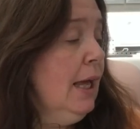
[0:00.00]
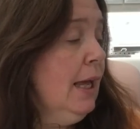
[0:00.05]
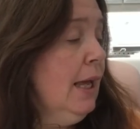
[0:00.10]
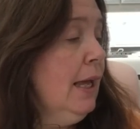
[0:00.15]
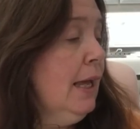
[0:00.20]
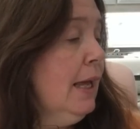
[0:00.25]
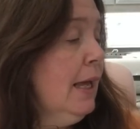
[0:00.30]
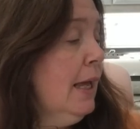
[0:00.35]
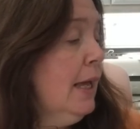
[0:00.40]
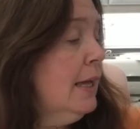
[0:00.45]

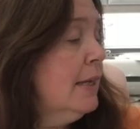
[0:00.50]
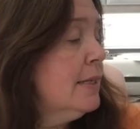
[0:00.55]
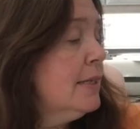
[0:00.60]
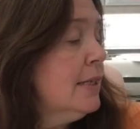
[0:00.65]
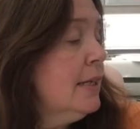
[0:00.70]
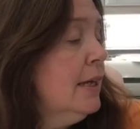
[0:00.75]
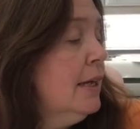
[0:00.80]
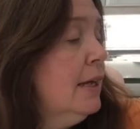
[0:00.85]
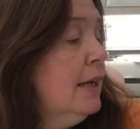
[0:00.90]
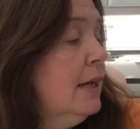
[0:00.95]
And
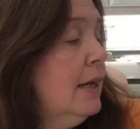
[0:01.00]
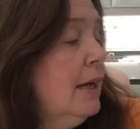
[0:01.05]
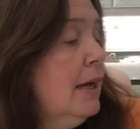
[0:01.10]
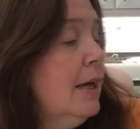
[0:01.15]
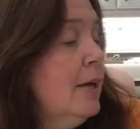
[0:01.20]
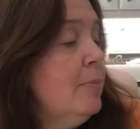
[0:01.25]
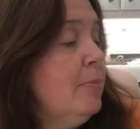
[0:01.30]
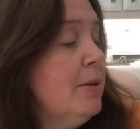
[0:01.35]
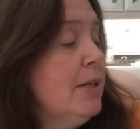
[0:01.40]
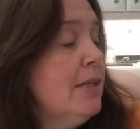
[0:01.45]

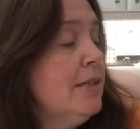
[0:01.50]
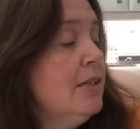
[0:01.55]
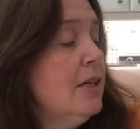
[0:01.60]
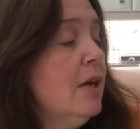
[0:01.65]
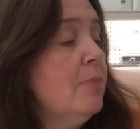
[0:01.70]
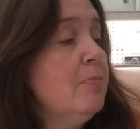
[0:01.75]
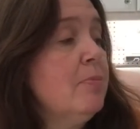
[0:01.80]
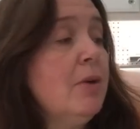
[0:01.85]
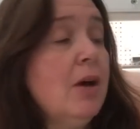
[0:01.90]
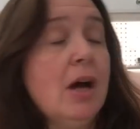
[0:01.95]
I picked
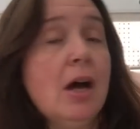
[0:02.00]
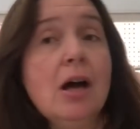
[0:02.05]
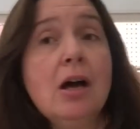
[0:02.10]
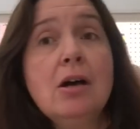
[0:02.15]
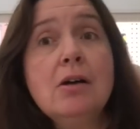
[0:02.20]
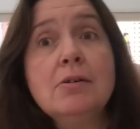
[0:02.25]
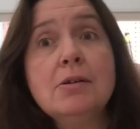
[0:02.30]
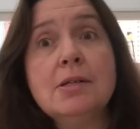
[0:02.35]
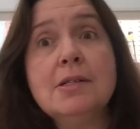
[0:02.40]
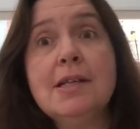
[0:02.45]
up,
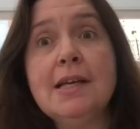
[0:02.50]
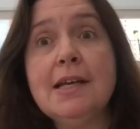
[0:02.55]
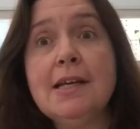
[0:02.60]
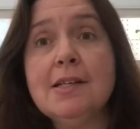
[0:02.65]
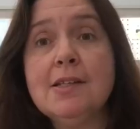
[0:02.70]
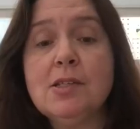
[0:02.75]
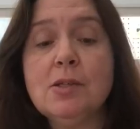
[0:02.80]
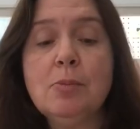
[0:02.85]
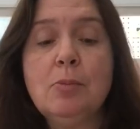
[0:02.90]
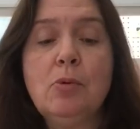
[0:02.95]
oh, they
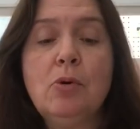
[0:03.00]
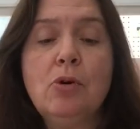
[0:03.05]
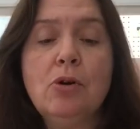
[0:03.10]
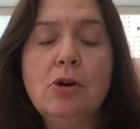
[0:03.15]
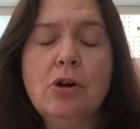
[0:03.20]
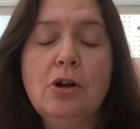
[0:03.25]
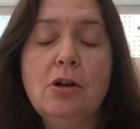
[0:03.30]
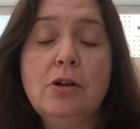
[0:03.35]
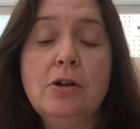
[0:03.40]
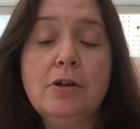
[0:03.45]
had some
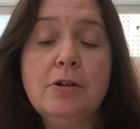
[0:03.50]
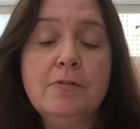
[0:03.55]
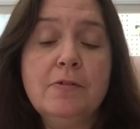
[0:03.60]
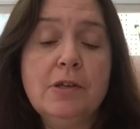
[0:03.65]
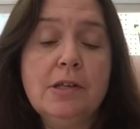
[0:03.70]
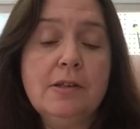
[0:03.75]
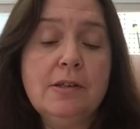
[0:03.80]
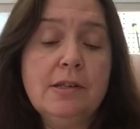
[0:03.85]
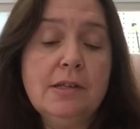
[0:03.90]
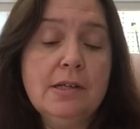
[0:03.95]
more of
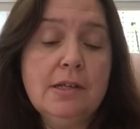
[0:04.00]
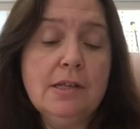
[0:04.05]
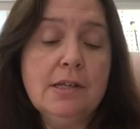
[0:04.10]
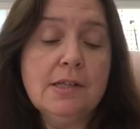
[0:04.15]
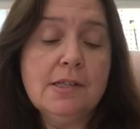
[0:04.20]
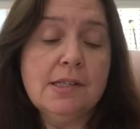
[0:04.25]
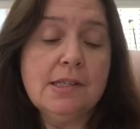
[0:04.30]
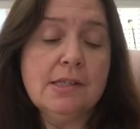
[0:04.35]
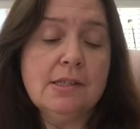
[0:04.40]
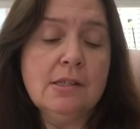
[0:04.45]

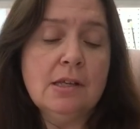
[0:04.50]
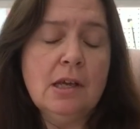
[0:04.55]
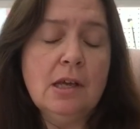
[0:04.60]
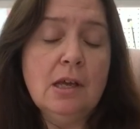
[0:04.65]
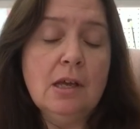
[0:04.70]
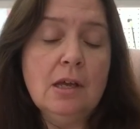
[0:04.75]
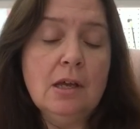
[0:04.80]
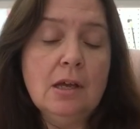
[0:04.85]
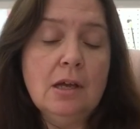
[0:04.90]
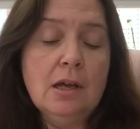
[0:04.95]
this
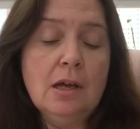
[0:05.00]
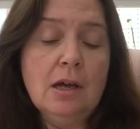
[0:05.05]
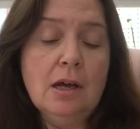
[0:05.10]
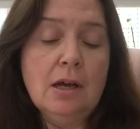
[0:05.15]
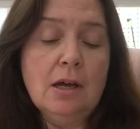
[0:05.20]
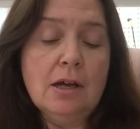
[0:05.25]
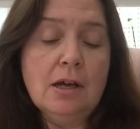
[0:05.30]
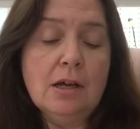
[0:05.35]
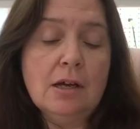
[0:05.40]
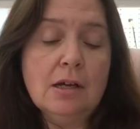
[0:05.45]

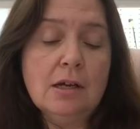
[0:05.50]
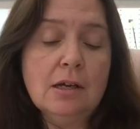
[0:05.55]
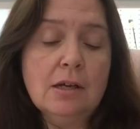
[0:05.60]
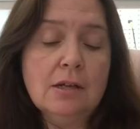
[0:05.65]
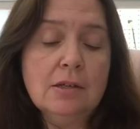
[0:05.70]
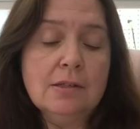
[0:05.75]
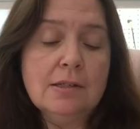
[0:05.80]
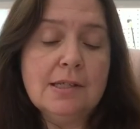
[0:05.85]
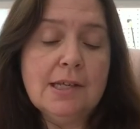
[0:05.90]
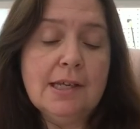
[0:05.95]
uh,
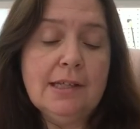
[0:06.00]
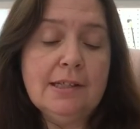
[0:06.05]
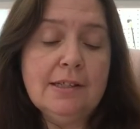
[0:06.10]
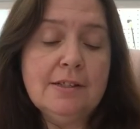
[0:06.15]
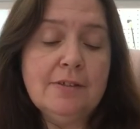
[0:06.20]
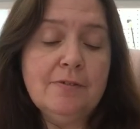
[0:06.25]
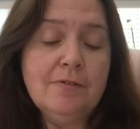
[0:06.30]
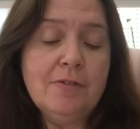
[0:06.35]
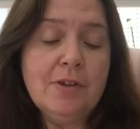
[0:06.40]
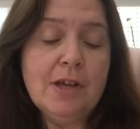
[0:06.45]
Daily
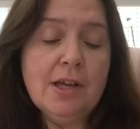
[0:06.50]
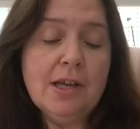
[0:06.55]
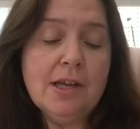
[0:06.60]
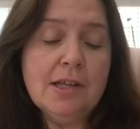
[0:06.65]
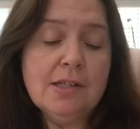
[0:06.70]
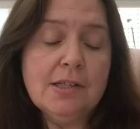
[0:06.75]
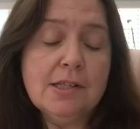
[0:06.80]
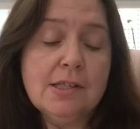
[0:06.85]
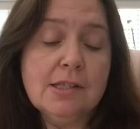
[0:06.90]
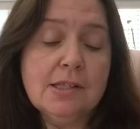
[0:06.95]

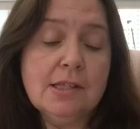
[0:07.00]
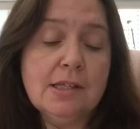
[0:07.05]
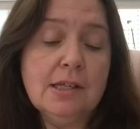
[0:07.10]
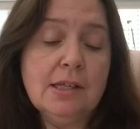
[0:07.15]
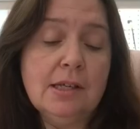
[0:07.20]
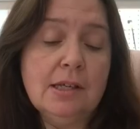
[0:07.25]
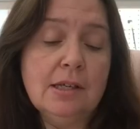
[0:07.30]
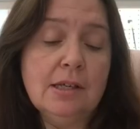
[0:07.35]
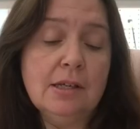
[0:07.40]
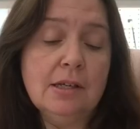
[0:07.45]
Defense
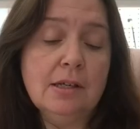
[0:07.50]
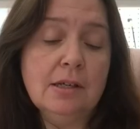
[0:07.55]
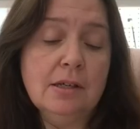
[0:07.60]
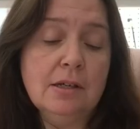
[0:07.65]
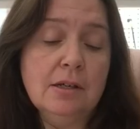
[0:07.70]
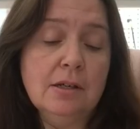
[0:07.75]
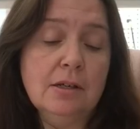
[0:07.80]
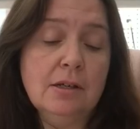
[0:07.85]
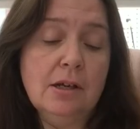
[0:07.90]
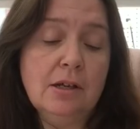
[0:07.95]

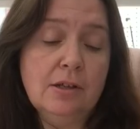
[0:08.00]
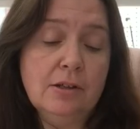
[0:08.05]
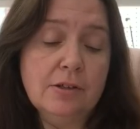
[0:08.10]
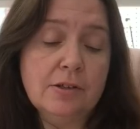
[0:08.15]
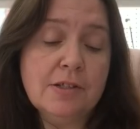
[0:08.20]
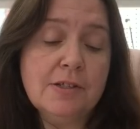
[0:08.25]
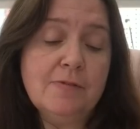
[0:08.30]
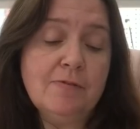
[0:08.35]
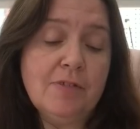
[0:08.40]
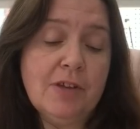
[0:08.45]
Color
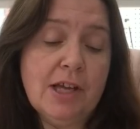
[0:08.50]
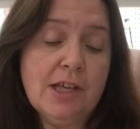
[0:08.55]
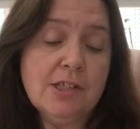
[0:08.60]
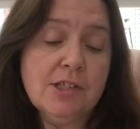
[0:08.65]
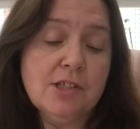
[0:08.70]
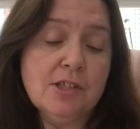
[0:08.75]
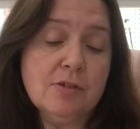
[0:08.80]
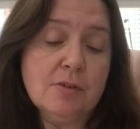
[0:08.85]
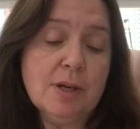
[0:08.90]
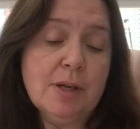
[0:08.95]

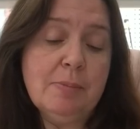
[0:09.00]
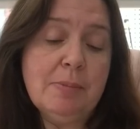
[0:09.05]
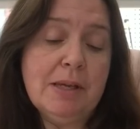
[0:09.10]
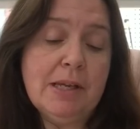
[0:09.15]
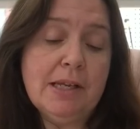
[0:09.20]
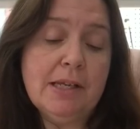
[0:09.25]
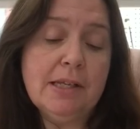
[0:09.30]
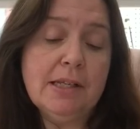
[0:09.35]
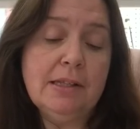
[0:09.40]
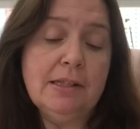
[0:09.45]
Defense 3
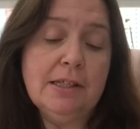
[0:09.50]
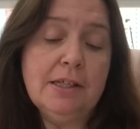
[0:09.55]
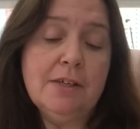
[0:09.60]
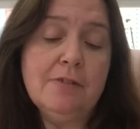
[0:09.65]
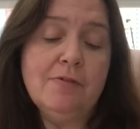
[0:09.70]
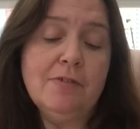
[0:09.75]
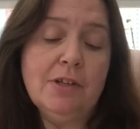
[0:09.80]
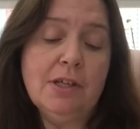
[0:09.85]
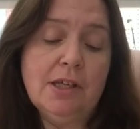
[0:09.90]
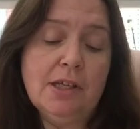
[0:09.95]
Minute
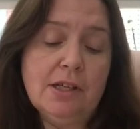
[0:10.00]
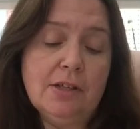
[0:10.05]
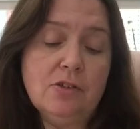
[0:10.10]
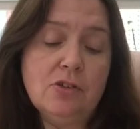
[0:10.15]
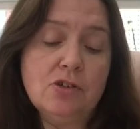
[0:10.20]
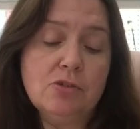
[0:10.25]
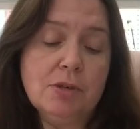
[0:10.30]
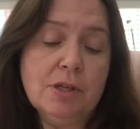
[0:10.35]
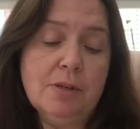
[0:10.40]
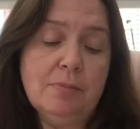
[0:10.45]
Leave-In
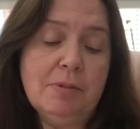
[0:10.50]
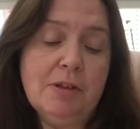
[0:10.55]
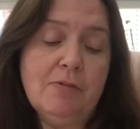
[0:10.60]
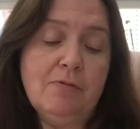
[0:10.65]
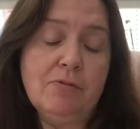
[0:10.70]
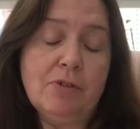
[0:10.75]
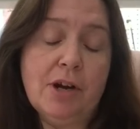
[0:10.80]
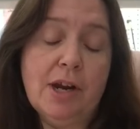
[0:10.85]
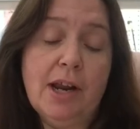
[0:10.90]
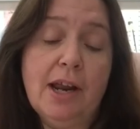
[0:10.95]
Treatment
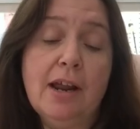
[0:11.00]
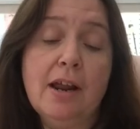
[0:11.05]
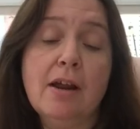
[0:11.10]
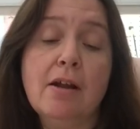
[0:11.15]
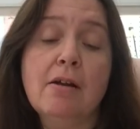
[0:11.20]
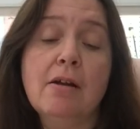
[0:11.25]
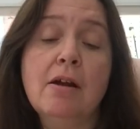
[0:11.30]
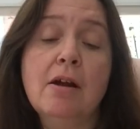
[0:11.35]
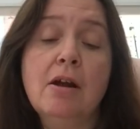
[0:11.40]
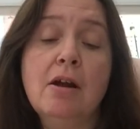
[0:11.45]
for
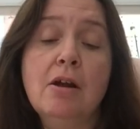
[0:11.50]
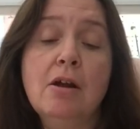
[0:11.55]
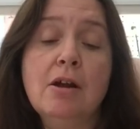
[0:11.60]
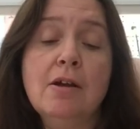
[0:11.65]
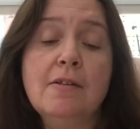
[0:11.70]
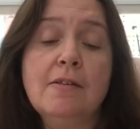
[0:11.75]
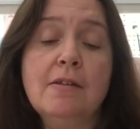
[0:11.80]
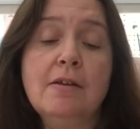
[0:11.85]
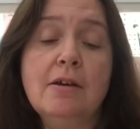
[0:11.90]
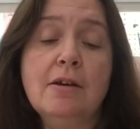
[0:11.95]
Hair
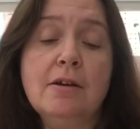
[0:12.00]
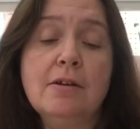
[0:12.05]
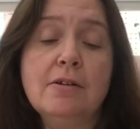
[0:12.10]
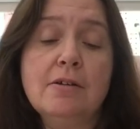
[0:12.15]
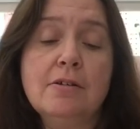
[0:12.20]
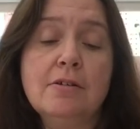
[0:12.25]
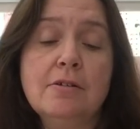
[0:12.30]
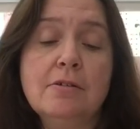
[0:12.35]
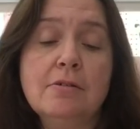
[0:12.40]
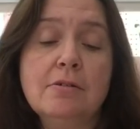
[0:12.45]

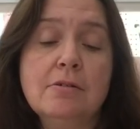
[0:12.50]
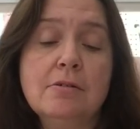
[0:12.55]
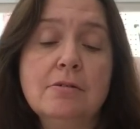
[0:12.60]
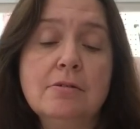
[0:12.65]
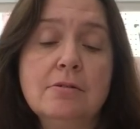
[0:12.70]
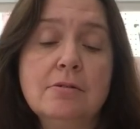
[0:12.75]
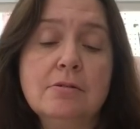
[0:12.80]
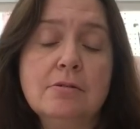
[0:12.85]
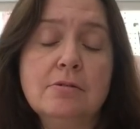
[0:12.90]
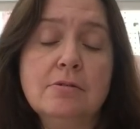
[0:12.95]

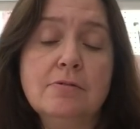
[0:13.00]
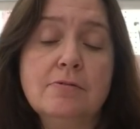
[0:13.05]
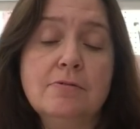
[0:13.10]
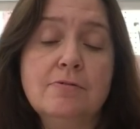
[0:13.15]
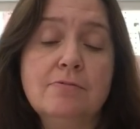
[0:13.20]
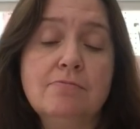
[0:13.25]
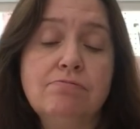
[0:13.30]
of